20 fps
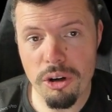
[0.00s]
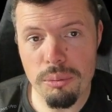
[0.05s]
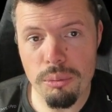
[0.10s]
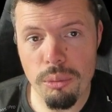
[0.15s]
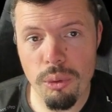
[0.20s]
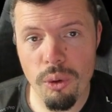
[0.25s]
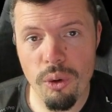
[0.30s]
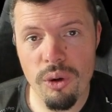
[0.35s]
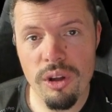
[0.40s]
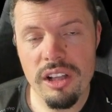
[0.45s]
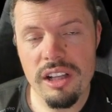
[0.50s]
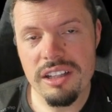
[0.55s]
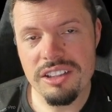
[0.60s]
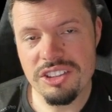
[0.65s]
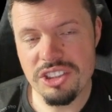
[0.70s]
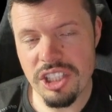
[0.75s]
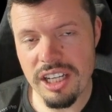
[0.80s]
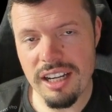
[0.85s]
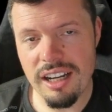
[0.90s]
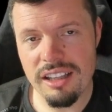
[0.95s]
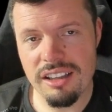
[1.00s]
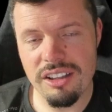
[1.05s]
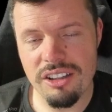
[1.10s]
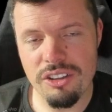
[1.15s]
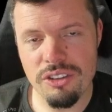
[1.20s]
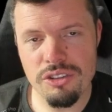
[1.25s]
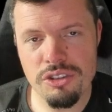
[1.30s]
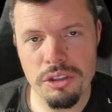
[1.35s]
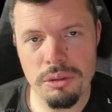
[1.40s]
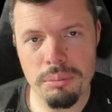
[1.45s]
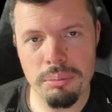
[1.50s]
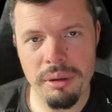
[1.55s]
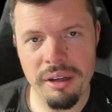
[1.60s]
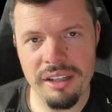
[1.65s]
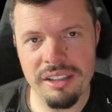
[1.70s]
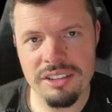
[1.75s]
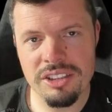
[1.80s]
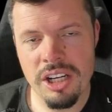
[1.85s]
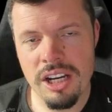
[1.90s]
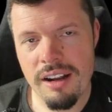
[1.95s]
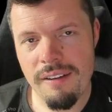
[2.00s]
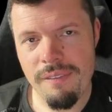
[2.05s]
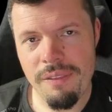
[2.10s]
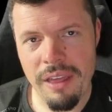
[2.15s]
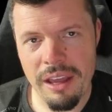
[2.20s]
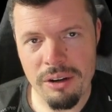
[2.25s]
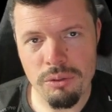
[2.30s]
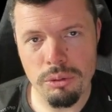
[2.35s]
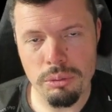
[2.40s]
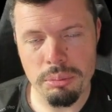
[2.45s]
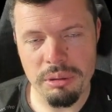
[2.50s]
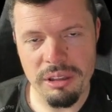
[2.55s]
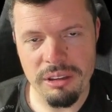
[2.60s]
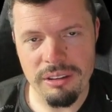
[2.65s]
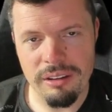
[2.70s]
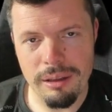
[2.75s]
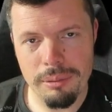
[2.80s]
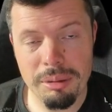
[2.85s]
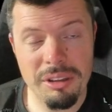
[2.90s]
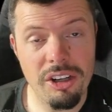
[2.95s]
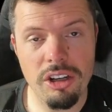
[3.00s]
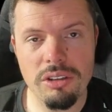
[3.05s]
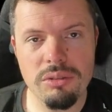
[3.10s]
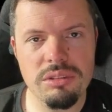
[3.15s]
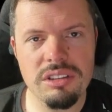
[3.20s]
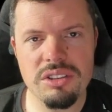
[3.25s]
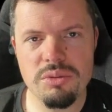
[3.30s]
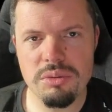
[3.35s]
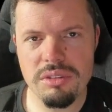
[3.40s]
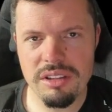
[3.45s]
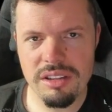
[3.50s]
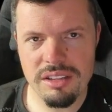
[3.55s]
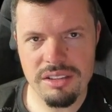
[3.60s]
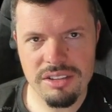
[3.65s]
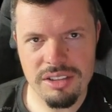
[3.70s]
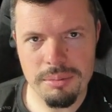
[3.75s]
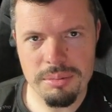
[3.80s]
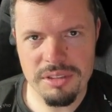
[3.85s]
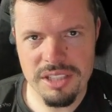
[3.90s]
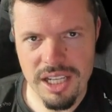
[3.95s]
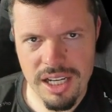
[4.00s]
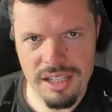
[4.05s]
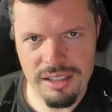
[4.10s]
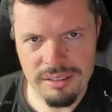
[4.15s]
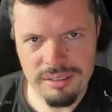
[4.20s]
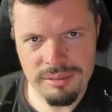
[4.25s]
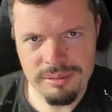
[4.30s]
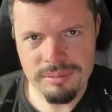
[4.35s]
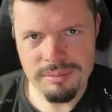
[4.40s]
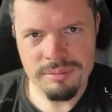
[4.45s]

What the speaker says: know more, check out the YouTube page, that will be there. But onwards with the top 10.